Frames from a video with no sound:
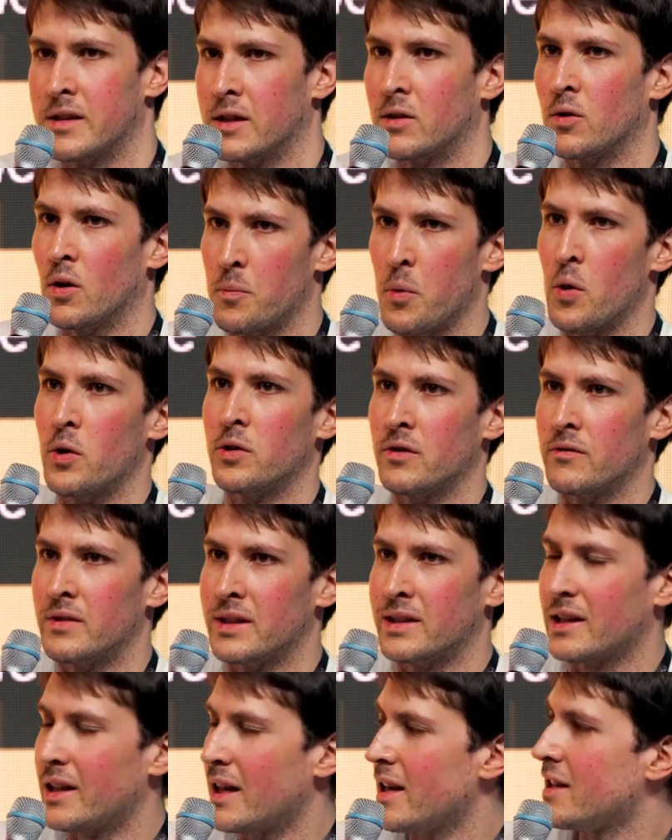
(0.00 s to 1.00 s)
single point of
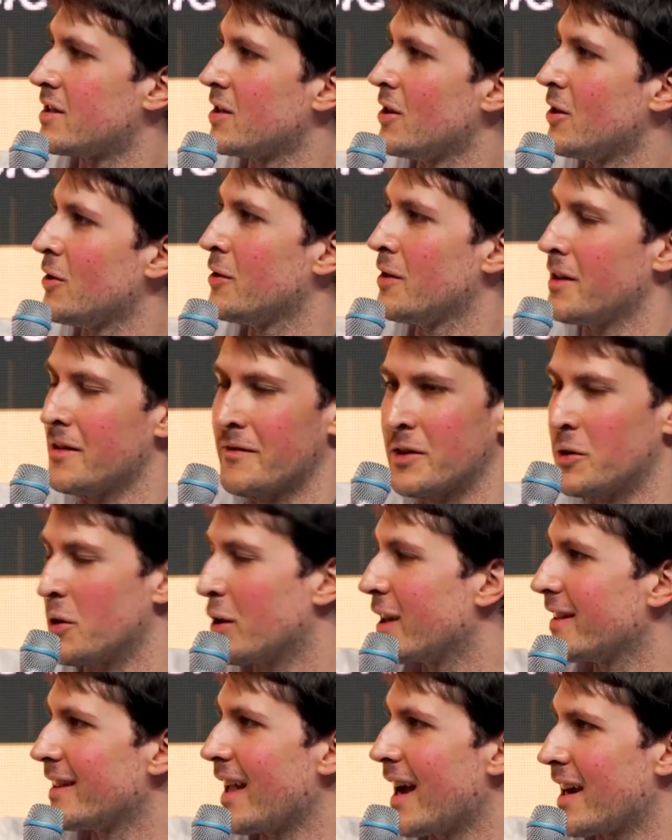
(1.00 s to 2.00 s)
integration, and then
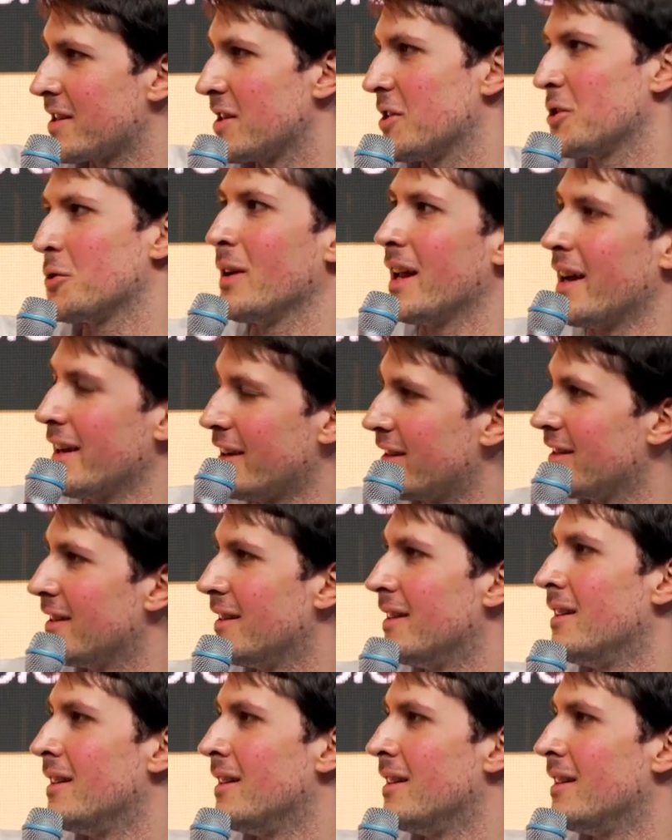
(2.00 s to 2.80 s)
you get access to like,